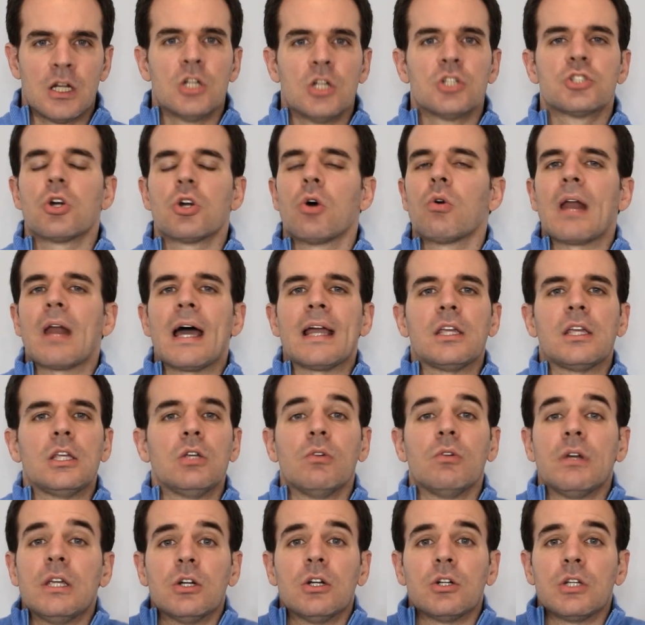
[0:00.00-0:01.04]
So like you
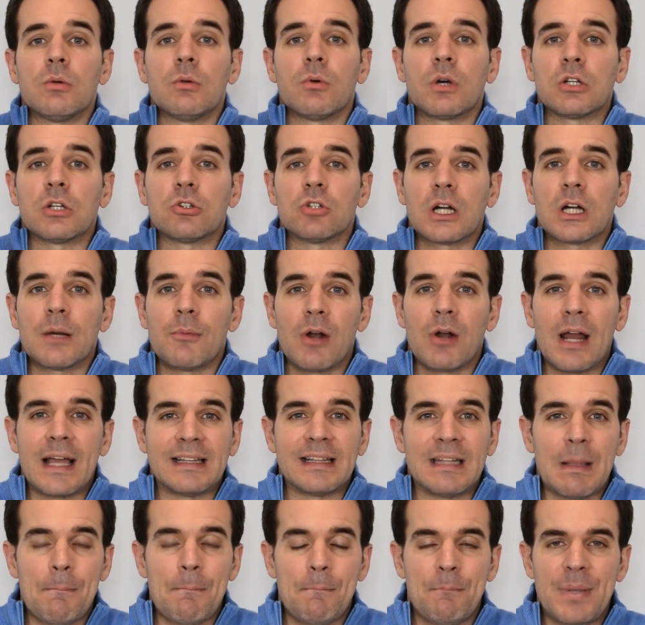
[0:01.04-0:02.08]
want to talk about like
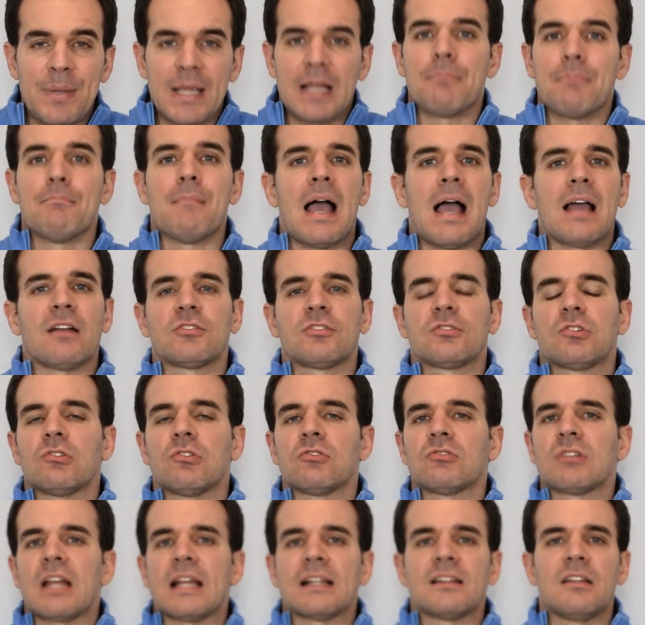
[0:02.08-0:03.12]
the big
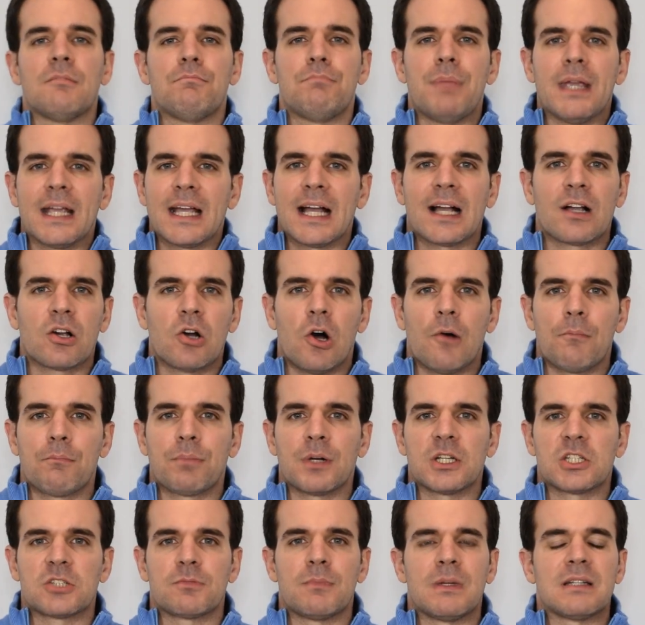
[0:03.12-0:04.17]
milestones, like the big
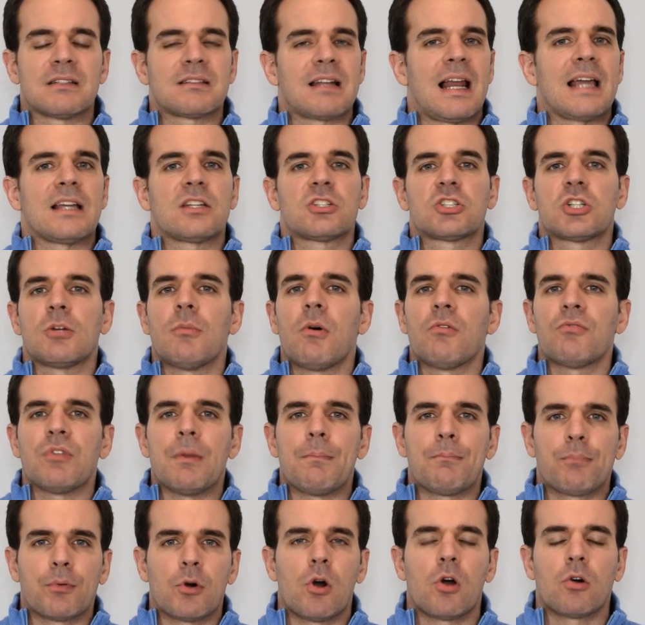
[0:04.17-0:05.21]
accomplishments, like some of the
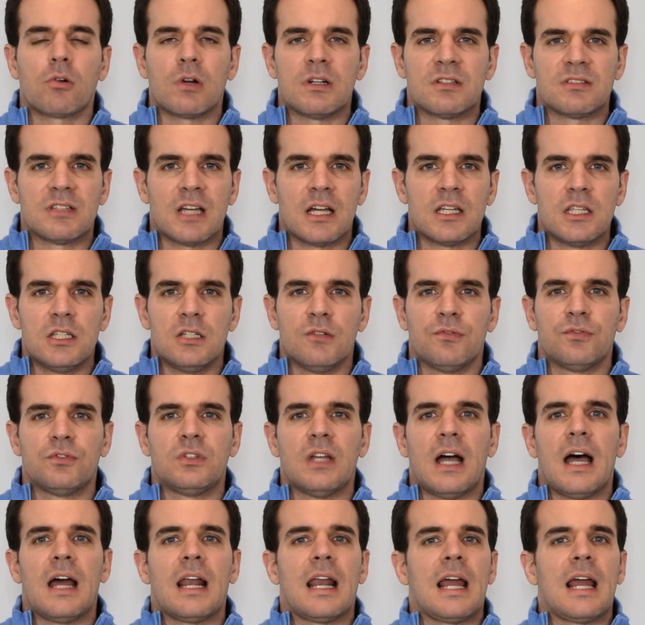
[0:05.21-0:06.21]
progress that you've done.